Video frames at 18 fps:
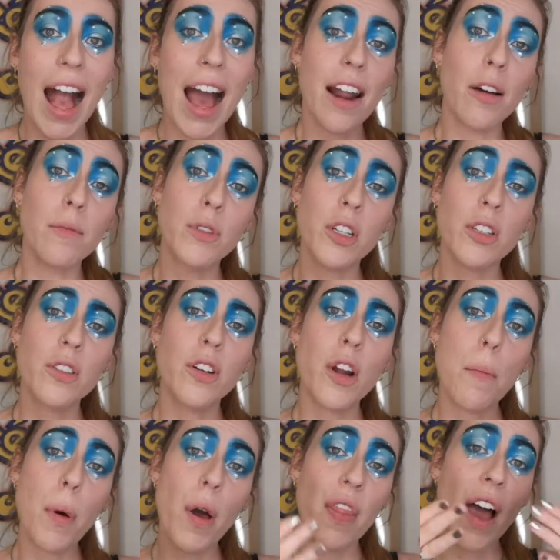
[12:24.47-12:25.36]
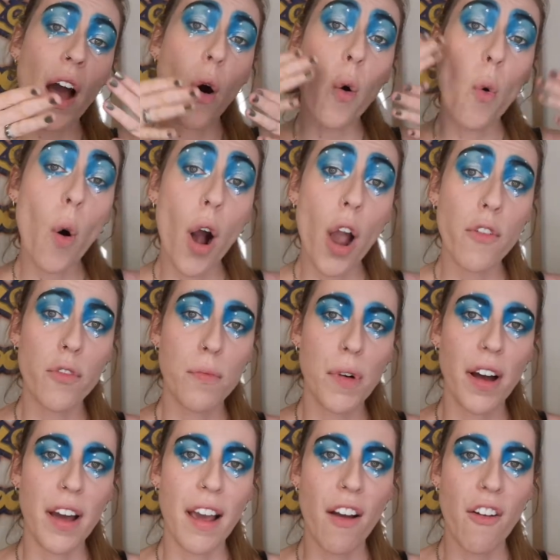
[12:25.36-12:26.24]
and I'm just gonna put that all over
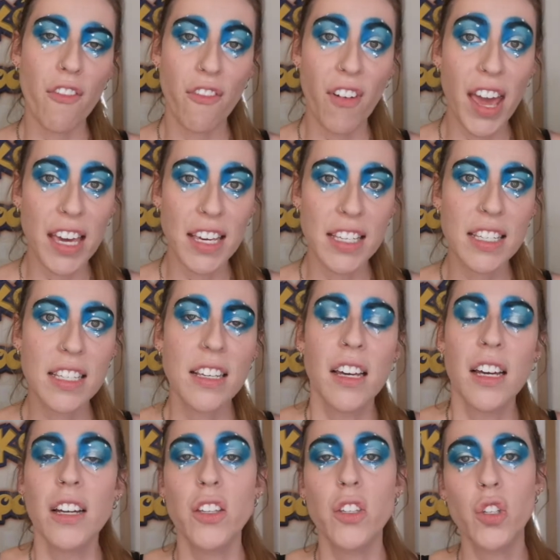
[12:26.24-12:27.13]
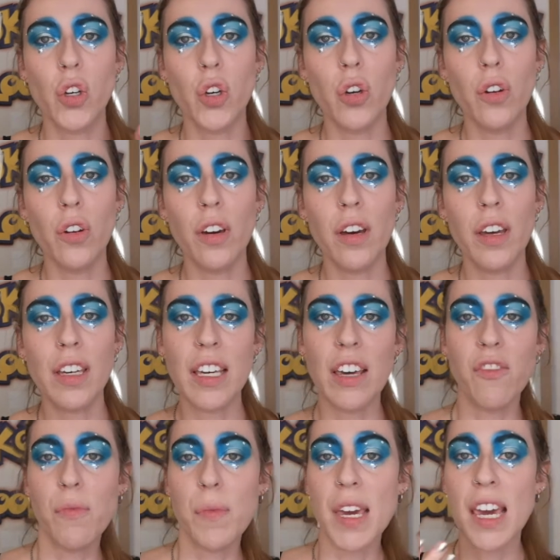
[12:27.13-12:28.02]
my face to
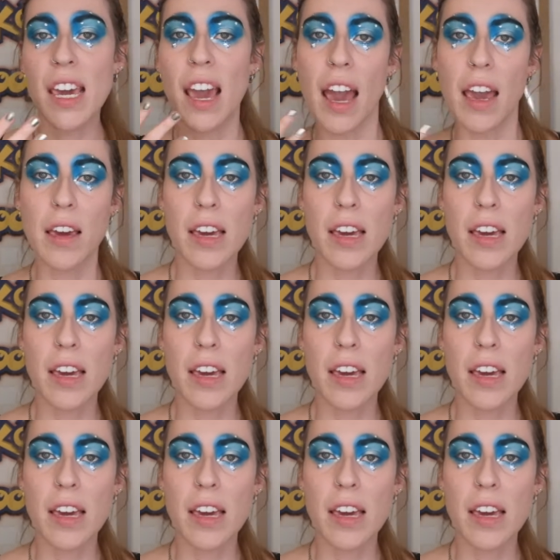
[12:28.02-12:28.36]
give me